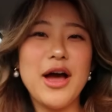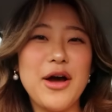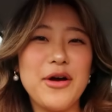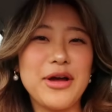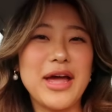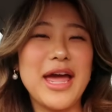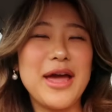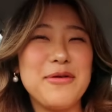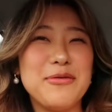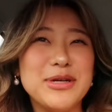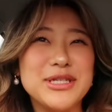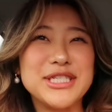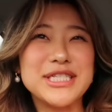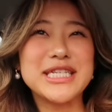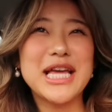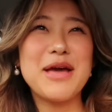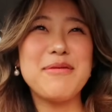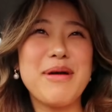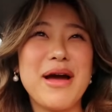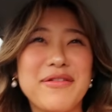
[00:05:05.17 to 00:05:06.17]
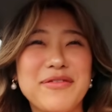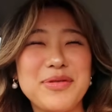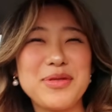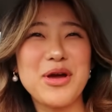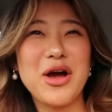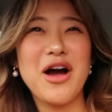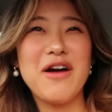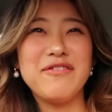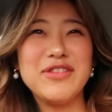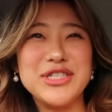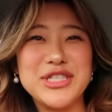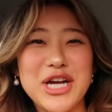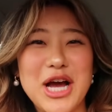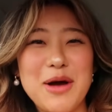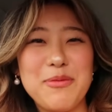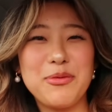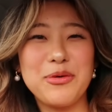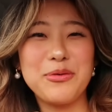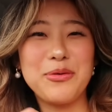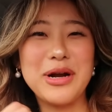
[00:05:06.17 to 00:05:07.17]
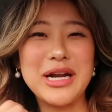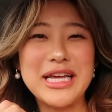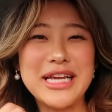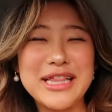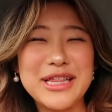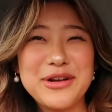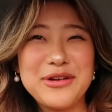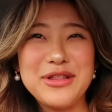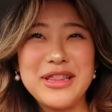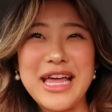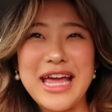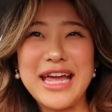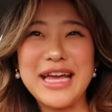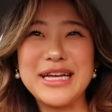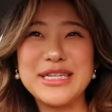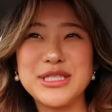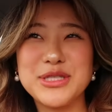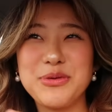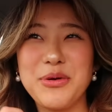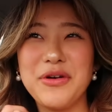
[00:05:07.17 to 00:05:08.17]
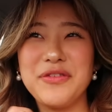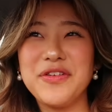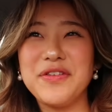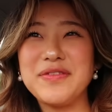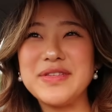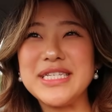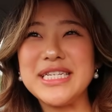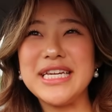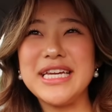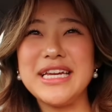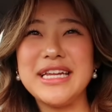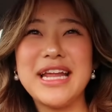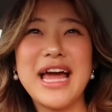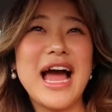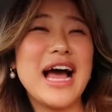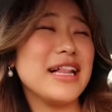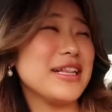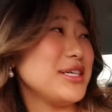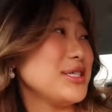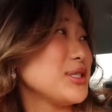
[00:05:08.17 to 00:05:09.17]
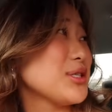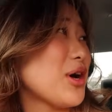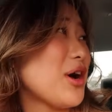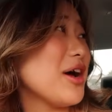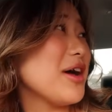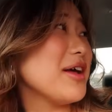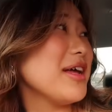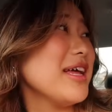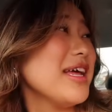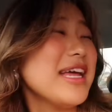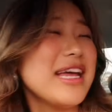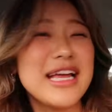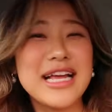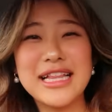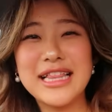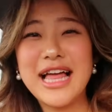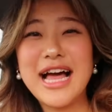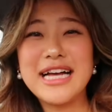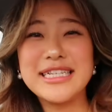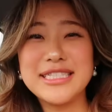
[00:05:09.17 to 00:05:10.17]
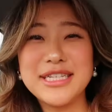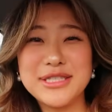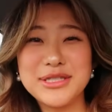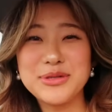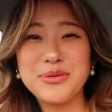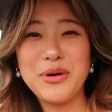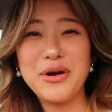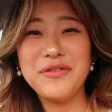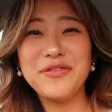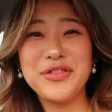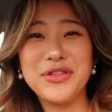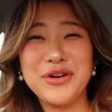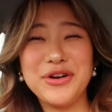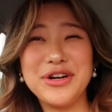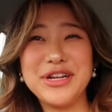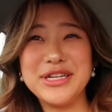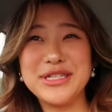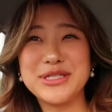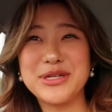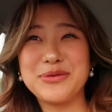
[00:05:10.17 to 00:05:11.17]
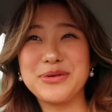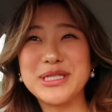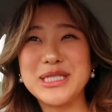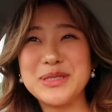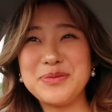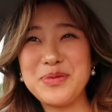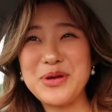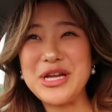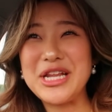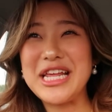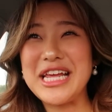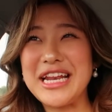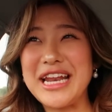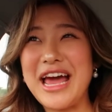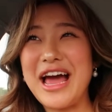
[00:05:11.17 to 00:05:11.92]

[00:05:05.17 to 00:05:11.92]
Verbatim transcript: Okay, we just came back from the coffee shop. We're running a little late. It's twelve fifteen. Allie's got class at twelve thirty, so we're speeding